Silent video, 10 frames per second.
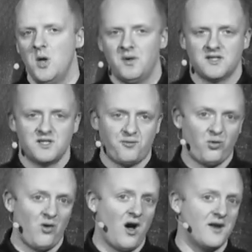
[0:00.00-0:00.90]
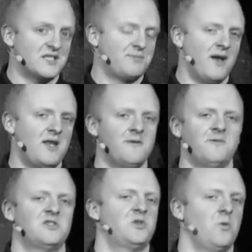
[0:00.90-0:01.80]
Because if we're honest, many
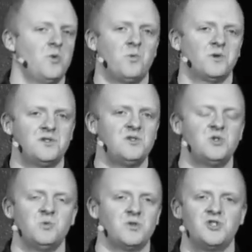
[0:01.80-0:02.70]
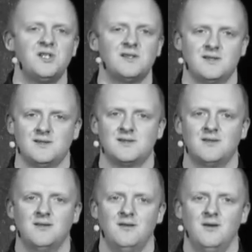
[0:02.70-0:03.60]
of us don't know what to do with Jesus.